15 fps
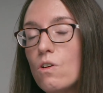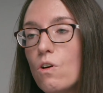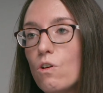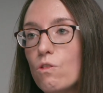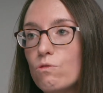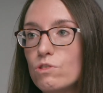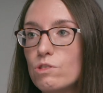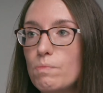
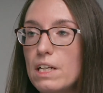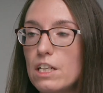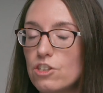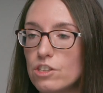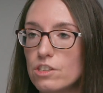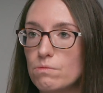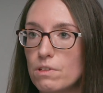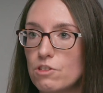or those
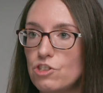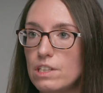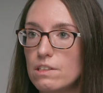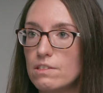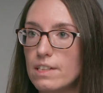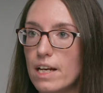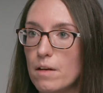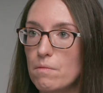patients with
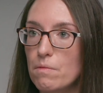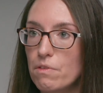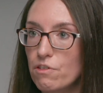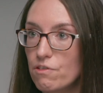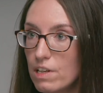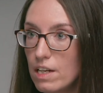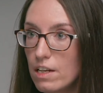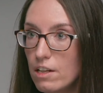genotype
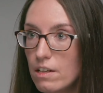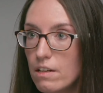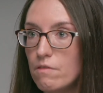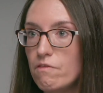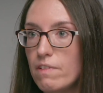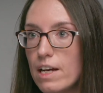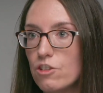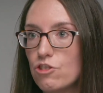3
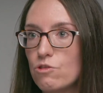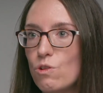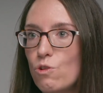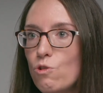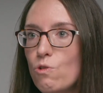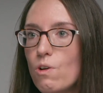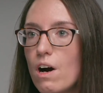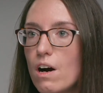infection
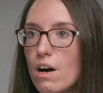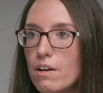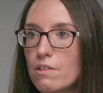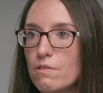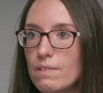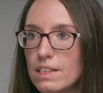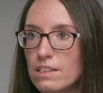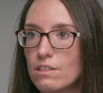who are
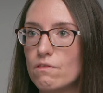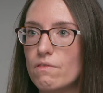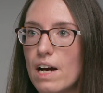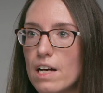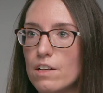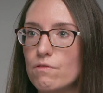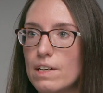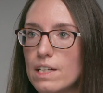at risk of
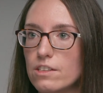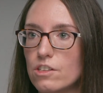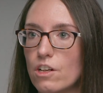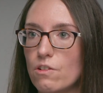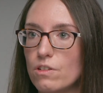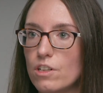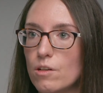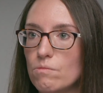adverse
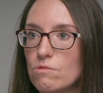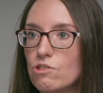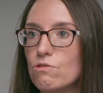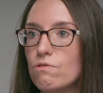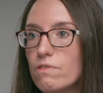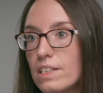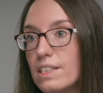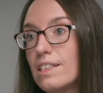outcomes,
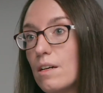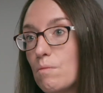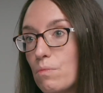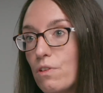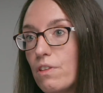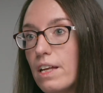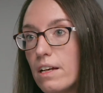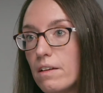so for
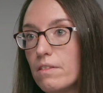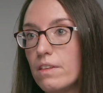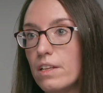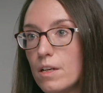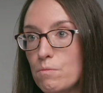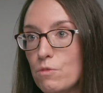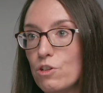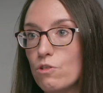example the
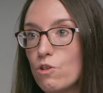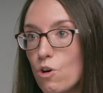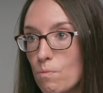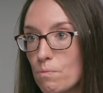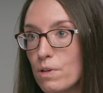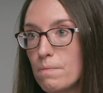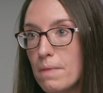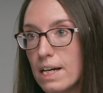
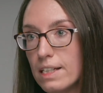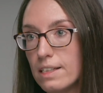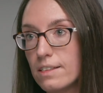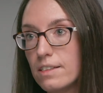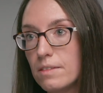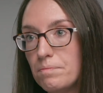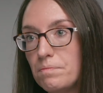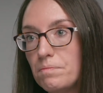
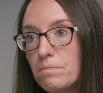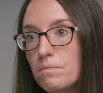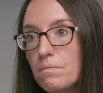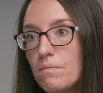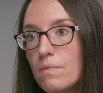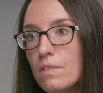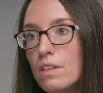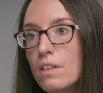immunocompromised.
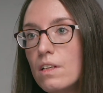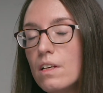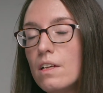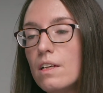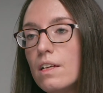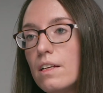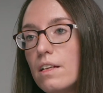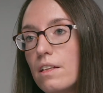
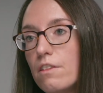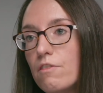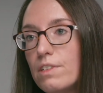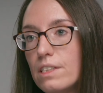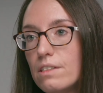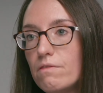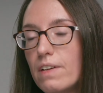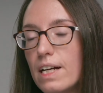There
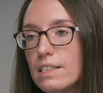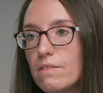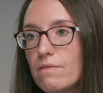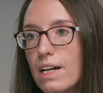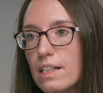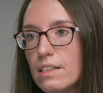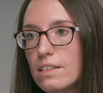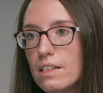is in fact a
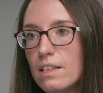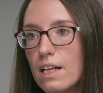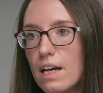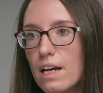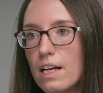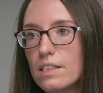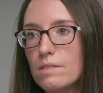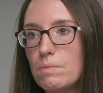vaccine that
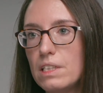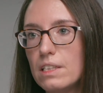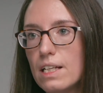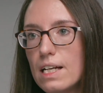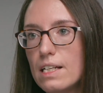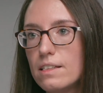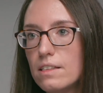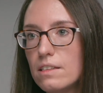has been
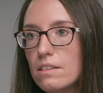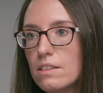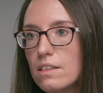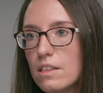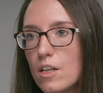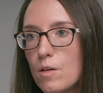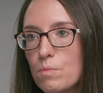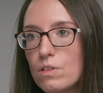licensed
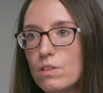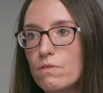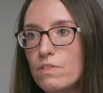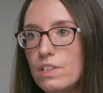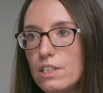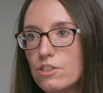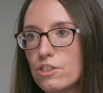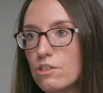a couple of
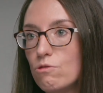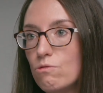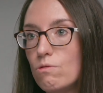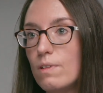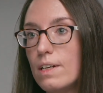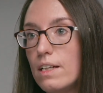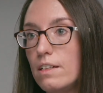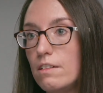years
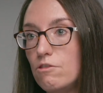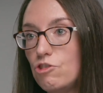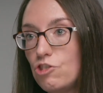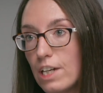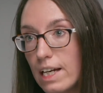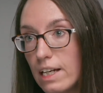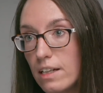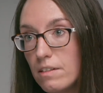ago in
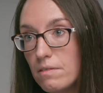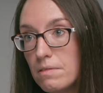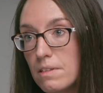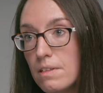China.